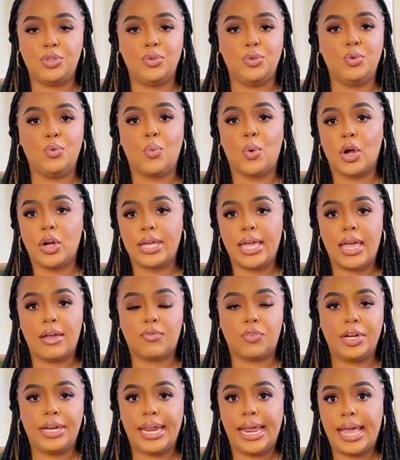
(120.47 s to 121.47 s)
would soon
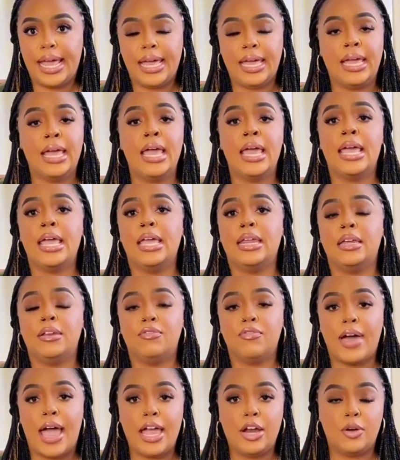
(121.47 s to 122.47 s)
draw the attention of
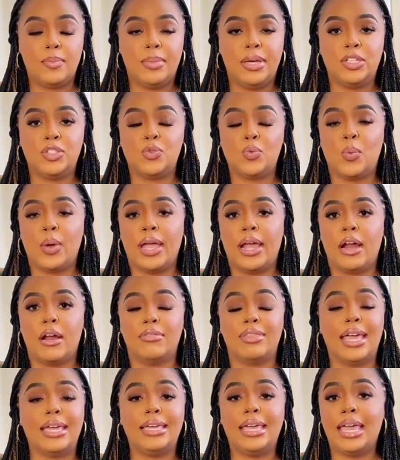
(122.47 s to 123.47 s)
someone far more
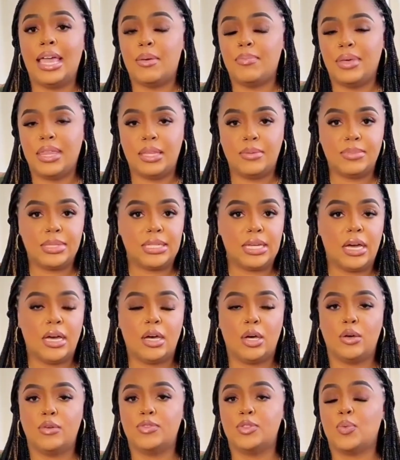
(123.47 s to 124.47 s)
powerful and
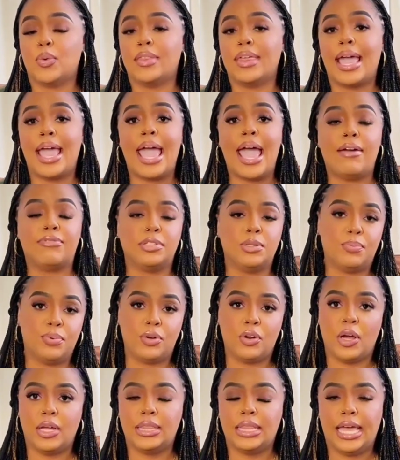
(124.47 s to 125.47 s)
dangerous.
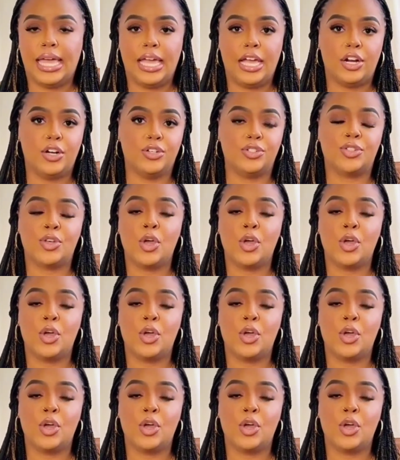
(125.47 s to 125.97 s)
Baltasar